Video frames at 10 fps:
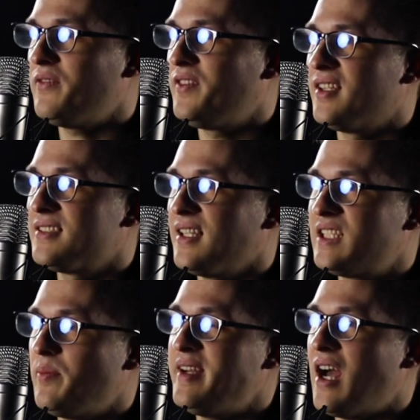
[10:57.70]
I know what it
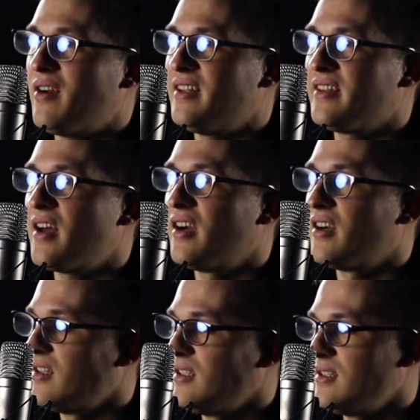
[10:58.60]
feels like to be down in the
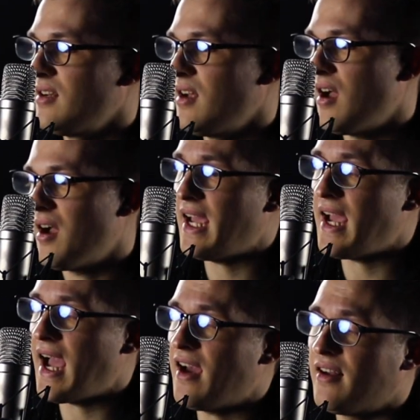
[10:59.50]
gutter.
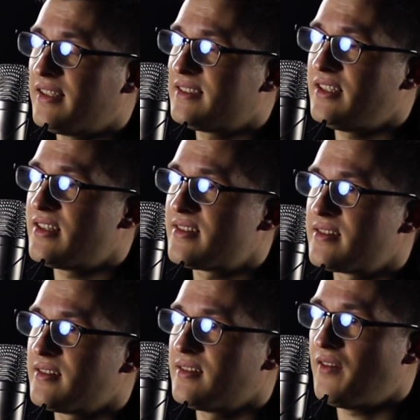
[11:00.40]
And I
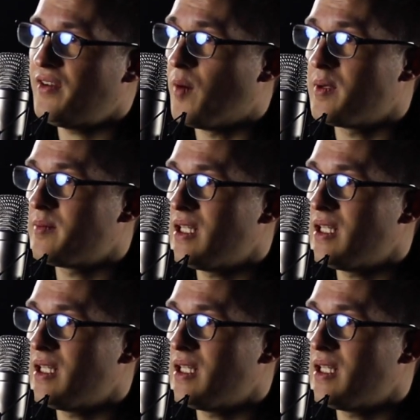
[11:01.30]
honestly just love